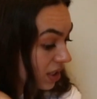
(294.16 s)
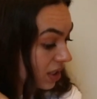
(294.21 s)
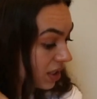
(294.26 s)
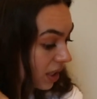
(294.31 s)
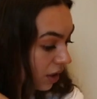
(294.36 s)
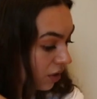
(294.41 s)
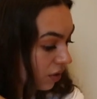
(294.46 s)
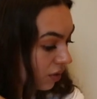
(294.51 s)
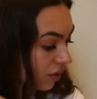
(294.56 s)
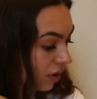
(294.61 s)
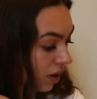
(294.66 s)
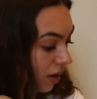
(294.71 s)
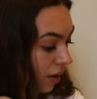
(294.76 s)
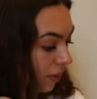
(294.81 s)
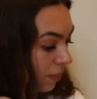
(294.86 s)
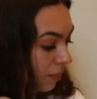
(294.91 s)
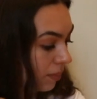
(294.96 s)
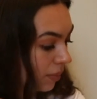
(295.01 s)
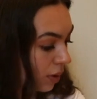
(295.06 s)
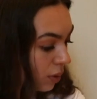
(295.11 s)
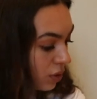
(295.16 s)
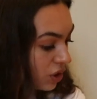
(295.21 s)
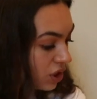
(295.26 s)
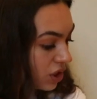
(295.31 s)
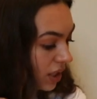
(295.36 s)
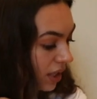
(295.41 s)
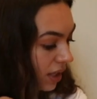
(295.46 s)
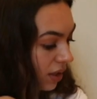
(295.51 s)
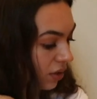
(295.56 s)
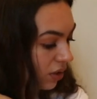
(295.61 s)
Sakura
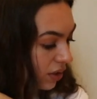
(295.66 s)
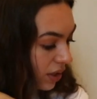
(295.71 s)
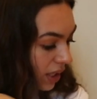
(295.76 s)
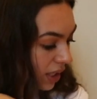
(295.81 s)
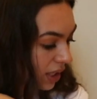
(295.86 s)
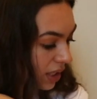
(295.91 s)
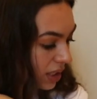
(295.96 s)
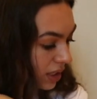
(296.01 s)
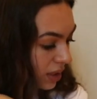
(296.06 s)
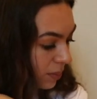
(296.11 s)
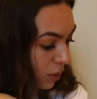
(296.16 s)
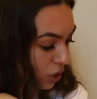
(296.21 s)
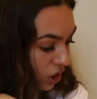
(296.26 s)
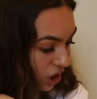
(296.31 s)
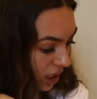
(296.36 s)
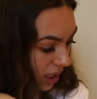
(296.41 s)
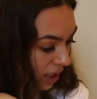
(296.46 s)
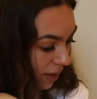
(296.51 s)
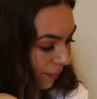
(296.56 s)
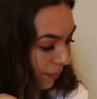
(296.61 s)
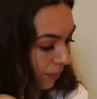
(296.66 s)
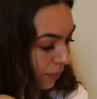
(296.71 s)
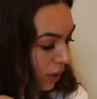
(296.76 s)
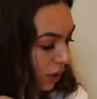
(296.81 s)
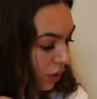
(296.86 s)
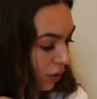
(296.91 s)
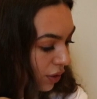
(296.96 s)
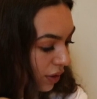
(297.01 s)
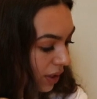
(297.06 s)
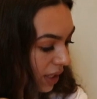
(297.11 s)
Mochi cookies. Mochi?
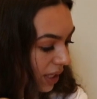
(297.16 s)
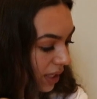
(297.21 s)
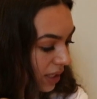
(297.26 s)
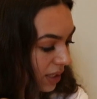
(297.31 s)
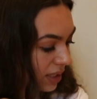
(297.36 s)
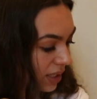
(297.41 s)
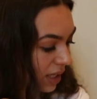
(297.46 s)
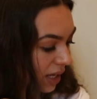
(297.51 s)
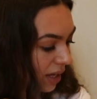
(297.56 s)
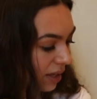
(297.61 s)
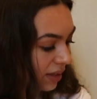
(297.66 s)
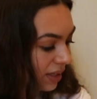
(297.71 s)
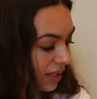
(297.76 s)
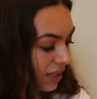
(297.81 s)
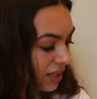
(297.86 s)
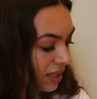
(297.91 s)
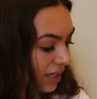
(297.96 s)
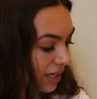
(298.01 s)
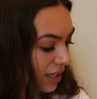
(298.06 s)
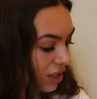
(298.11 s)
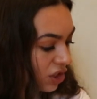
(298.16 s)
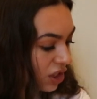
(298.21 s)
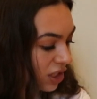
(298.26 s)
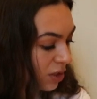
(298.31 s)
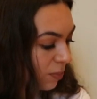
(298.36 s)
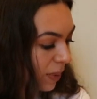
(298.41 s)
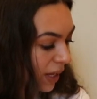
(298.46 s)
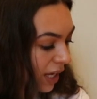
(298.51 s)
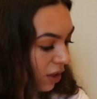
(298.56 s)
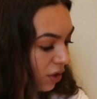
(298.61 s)
cookies. These
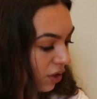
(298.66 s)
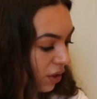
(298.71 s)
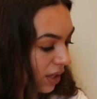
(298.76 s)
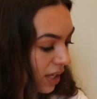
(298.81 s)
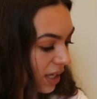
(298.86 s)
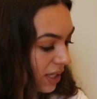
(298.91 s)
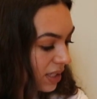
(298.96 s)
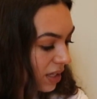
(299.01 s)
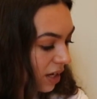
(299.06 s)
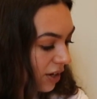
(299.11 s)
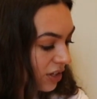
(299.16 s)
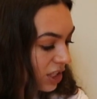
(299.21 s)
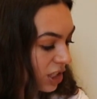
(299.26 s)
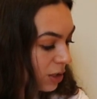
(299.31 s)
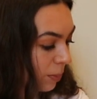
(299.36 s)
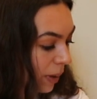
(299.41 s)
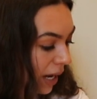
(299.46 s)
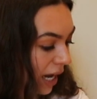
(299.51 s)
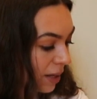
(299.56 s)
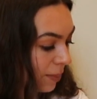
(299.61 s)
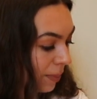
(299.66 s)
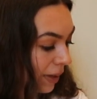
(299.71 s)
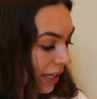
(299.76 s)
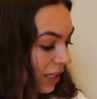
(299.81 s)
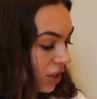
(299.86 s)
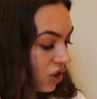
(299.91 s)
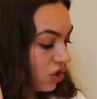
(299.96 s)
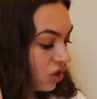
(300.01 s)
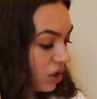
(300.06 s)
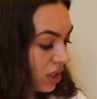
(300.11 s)
delicious pink cookies are inspired by
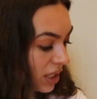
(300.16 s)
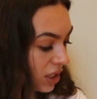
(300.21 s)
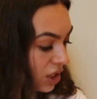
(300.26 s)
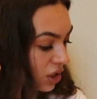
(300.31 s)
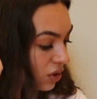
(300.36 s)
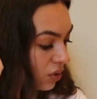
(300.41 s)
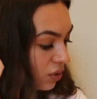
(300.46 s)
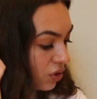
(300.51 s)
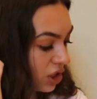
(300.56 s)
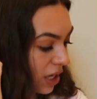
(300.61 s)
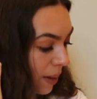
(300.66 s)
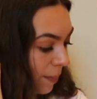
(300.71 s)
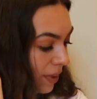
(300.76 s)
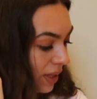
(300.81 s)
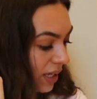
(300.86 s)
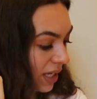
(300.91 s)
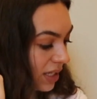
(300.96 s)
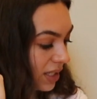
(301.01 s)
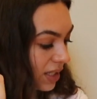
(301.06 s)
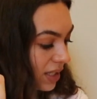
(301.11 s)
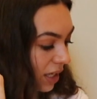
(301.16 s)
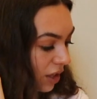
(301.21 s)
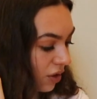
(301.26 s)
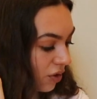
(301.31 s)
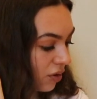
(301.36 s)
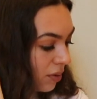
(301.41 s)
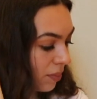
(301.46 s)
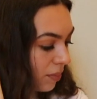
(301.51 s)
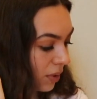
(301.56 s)
the traditional Japanese Sakura